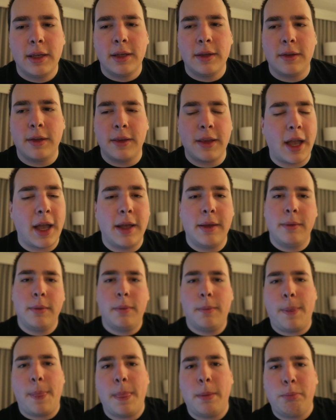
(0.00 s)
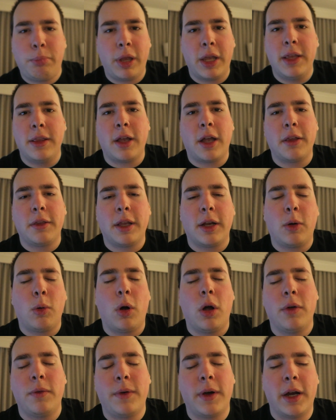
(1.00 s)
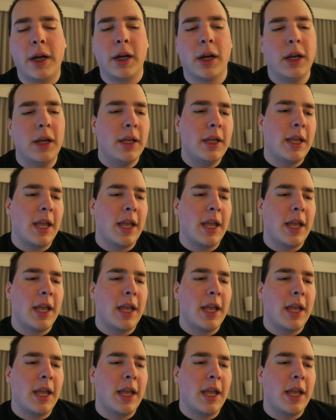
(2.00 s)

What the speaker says: did not play in the online qualifier.